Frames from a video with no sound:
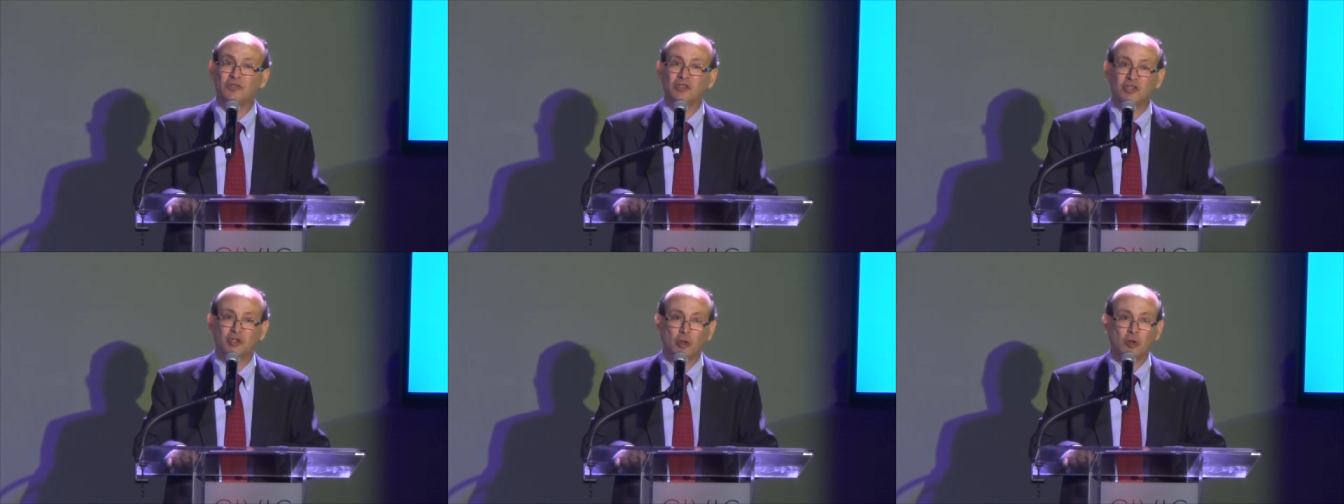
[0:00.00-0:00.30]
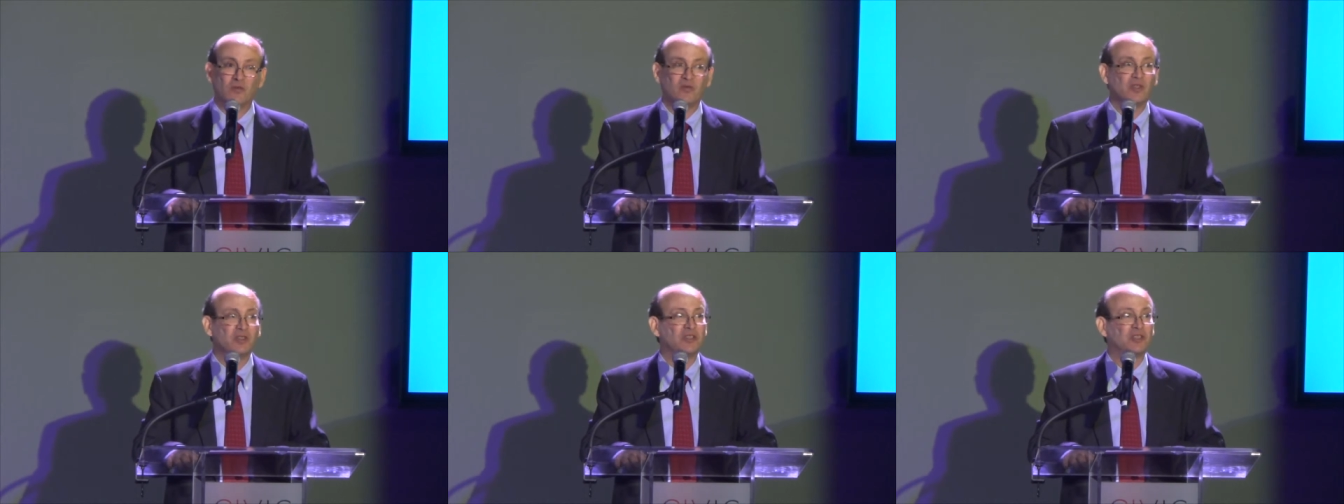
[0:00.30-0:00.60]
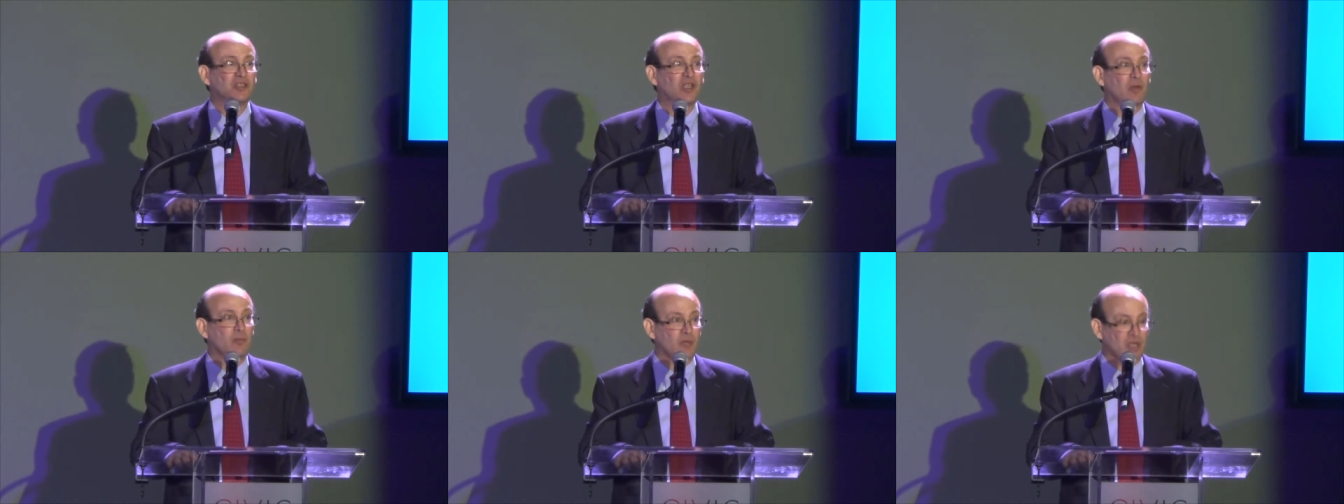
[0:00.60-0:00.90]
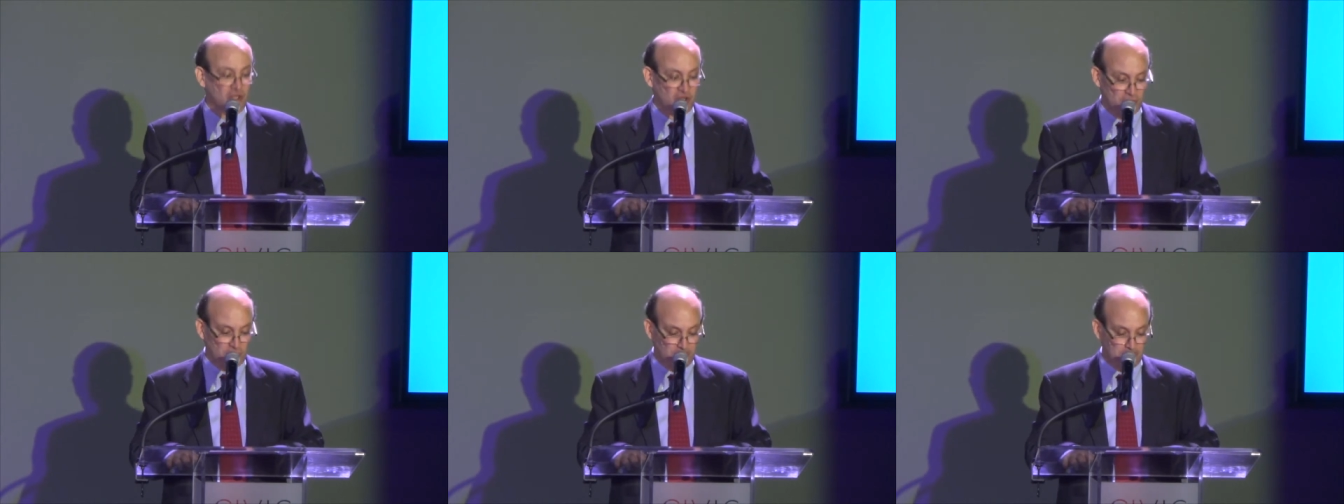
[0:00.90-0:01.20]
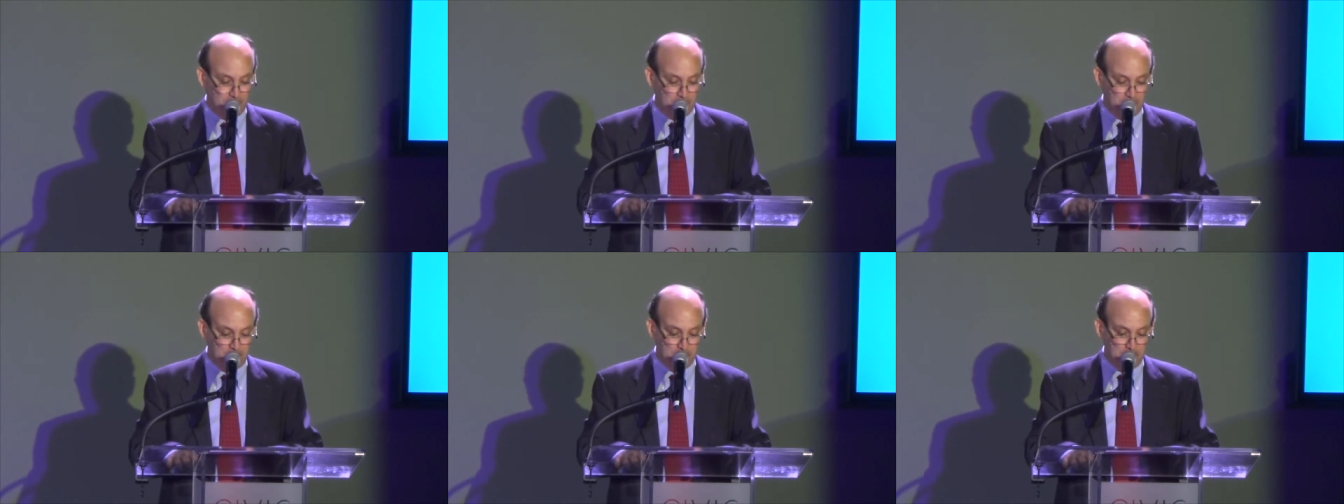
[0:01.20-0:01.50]
Service
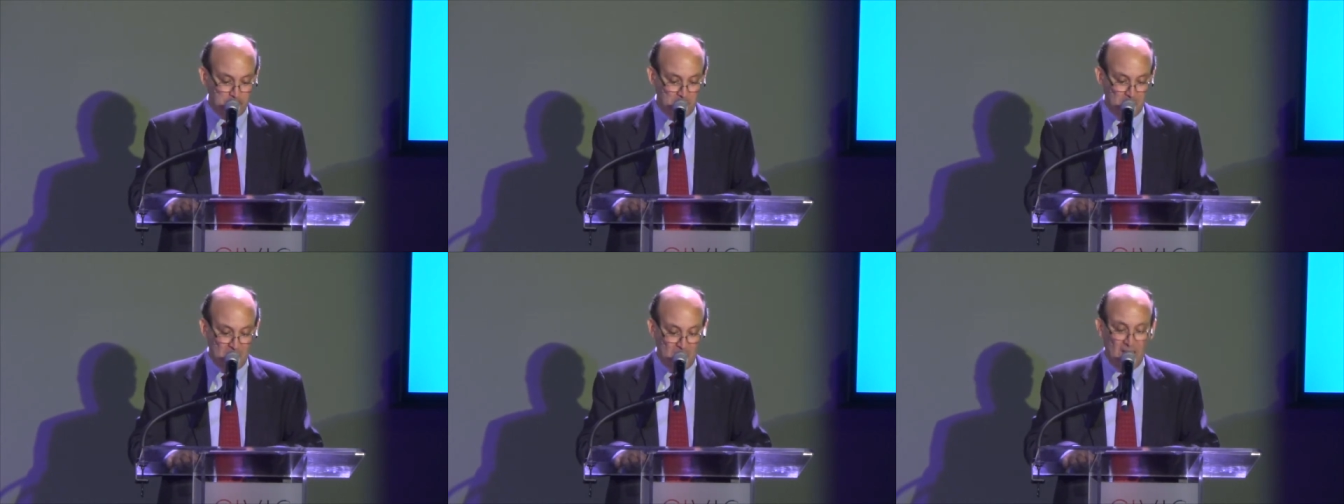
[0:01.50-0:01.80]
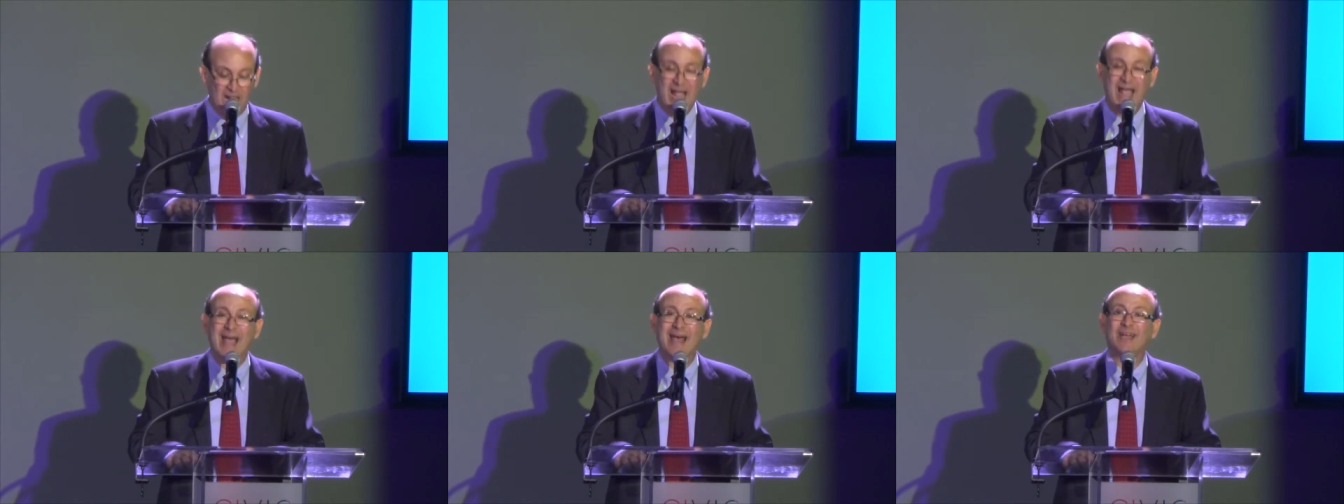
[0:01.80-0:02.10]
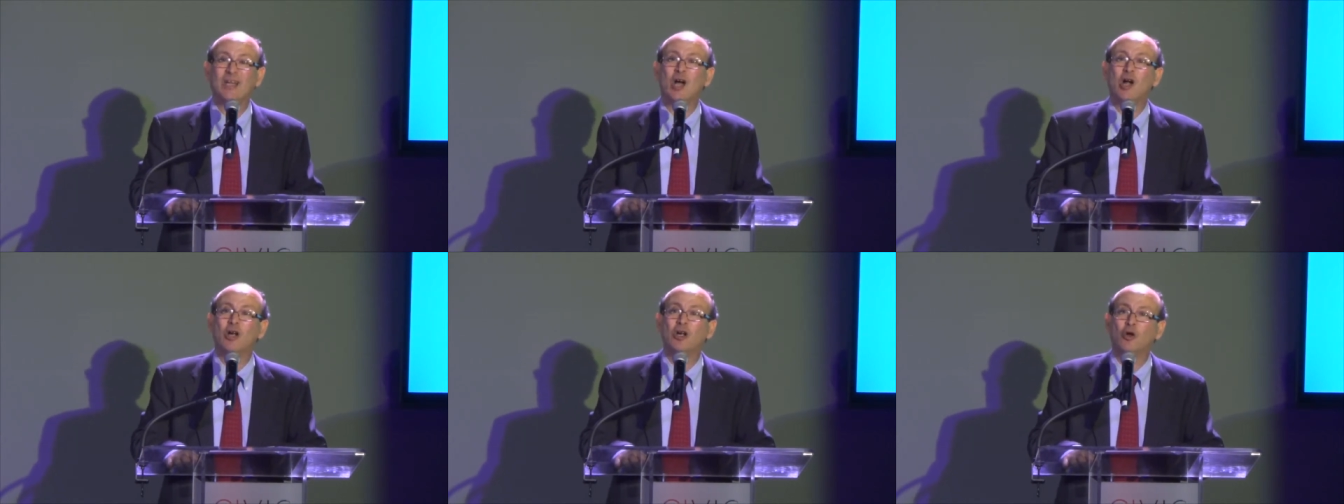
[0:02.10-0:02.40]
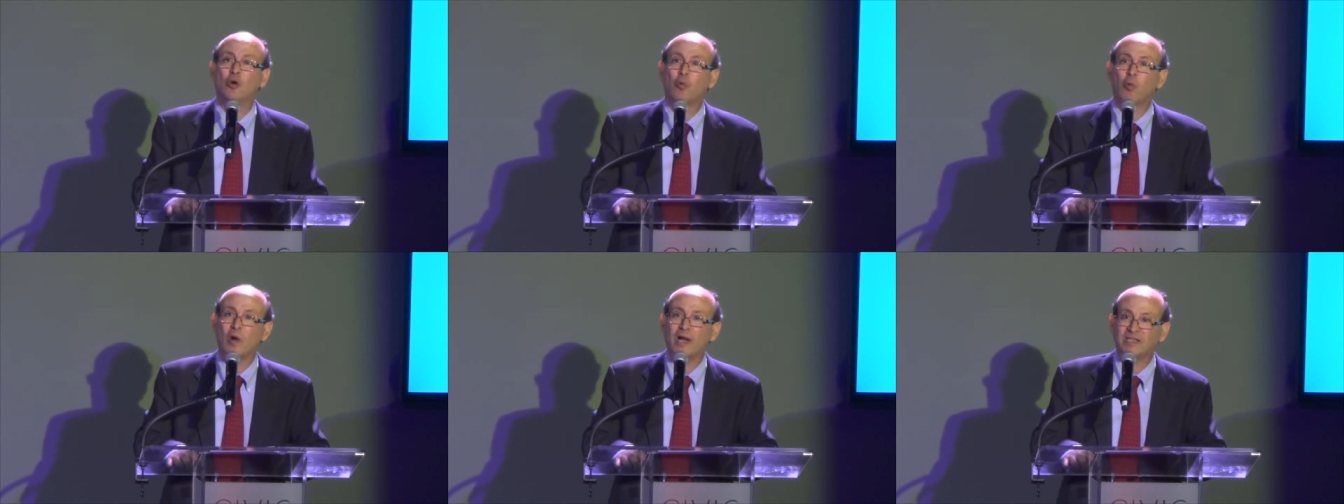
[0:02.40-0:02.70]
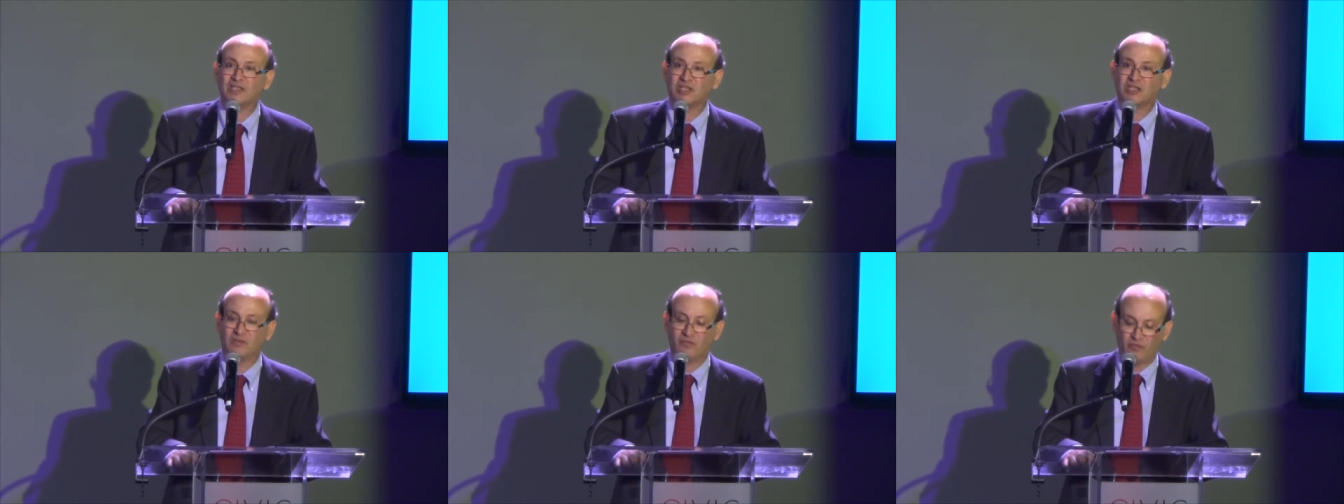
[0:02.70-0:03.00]
Commission and
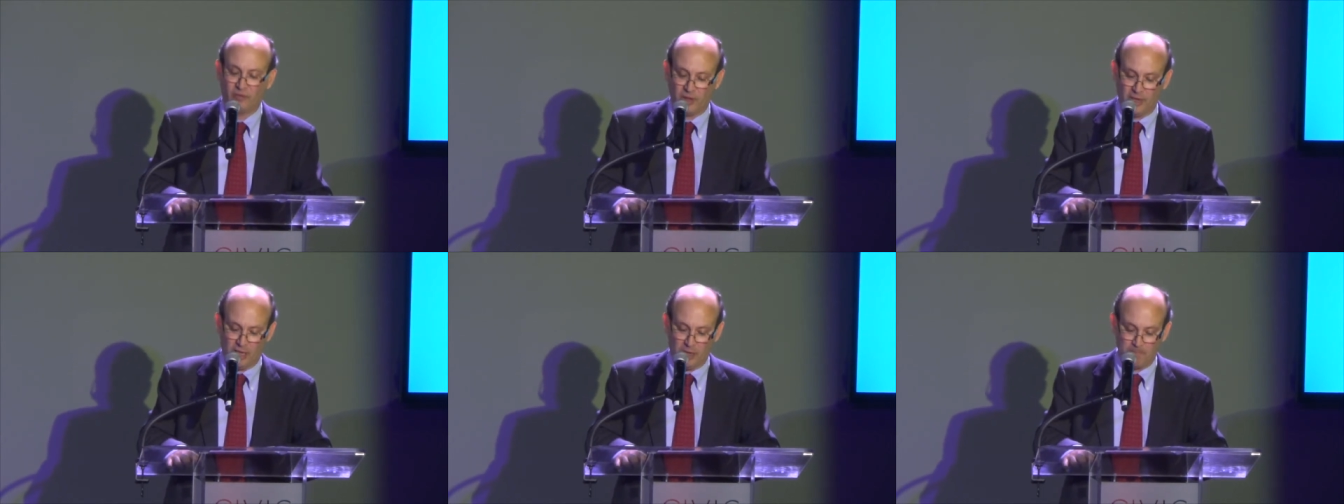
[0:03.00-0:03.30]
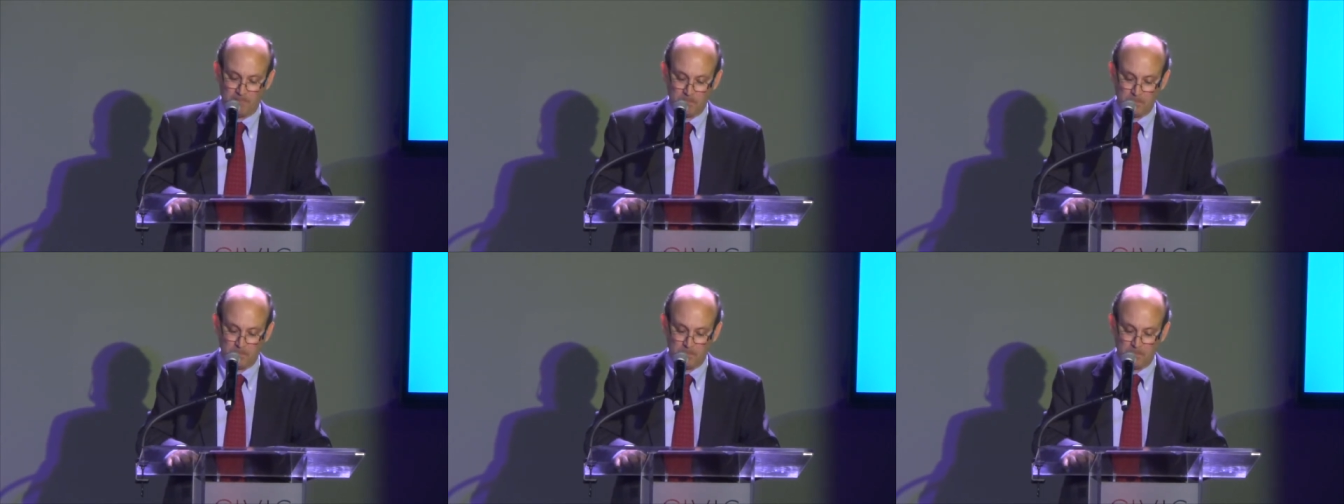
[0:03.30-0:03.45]
aggressively